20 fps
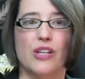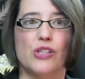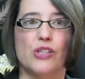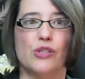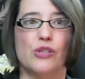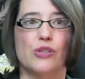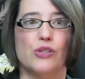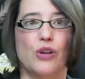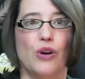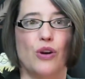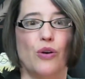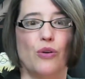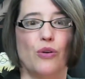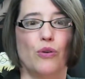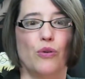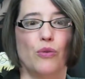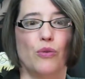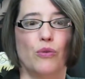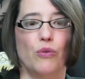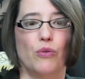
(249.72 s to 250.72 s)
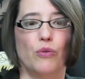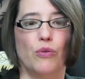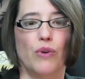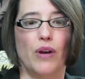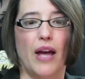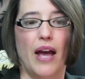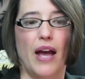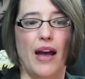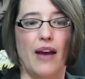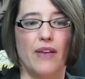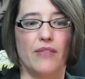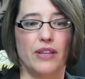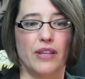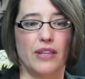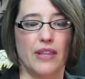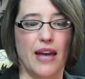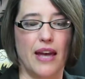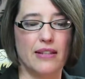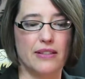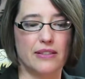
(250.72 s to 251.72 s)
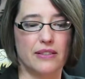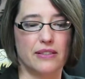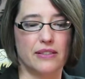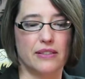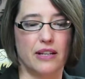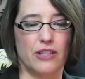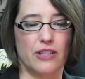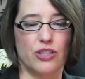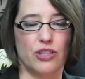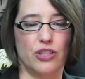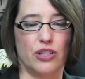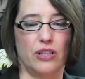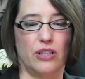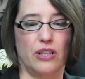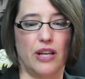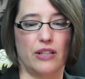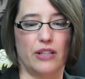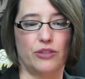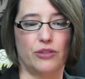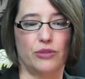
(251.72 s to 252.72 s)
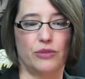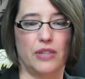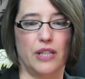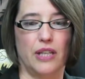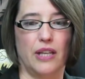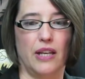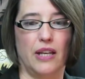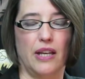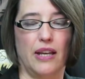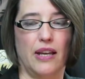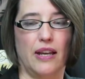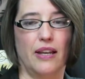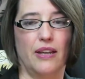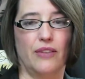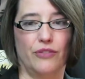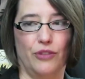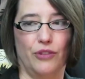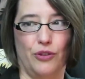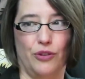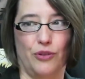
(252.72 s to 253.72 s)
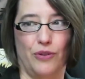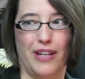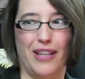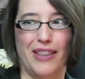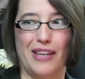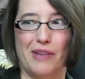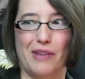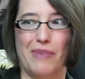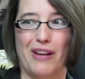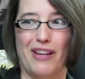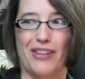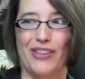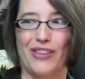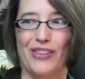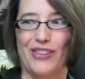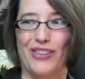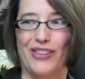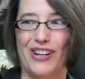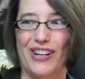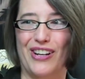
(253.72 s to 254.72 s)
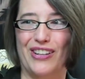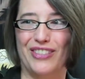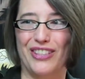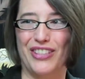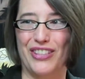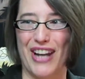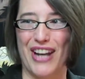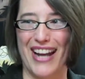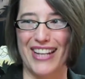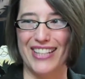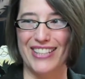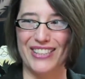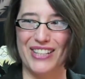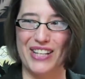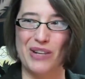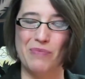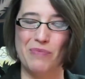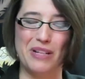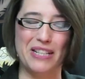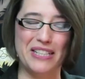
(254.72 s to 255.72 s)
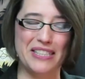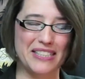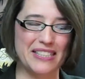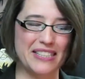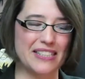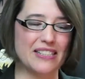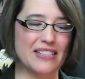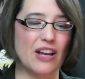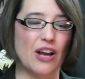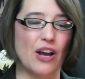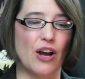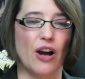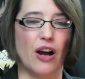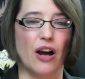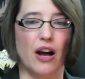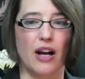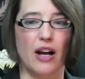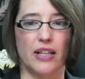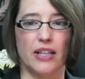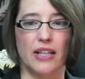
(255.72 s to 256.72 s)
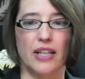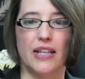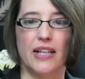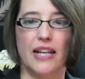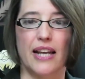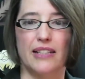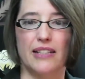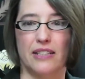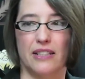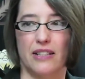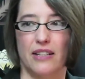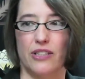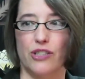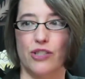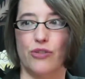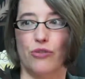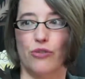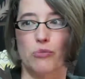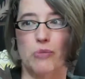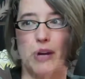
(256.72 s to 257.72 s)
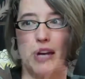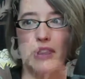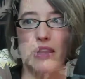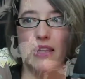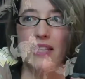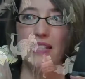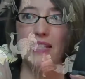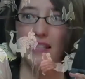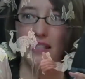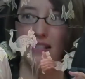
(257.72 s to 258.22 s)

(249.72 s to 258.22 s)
So having that discussion, actually, if you know anything about the law of attraction and abundance, connected us through my LinkedIn